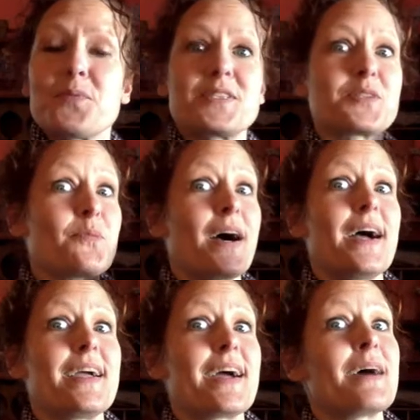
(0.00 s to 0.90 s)
is
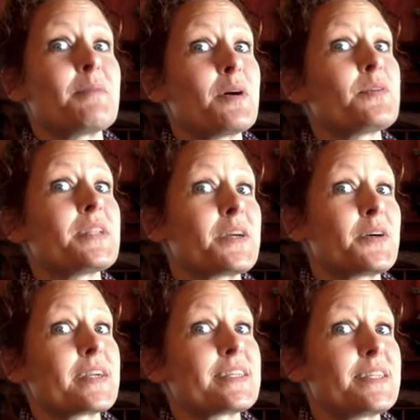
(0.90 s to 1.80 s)
why I'm only
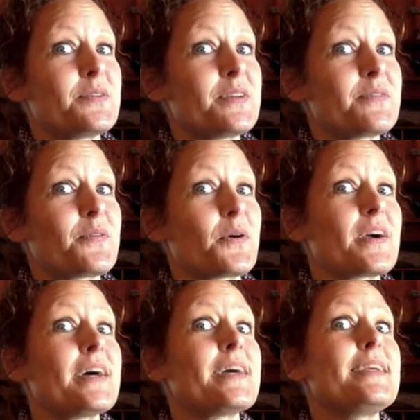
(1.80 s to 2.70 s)
going to do it
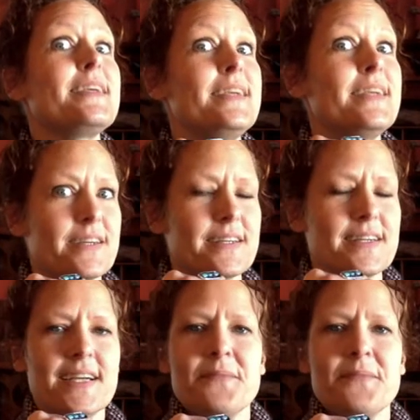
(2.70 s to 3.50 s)
for a year.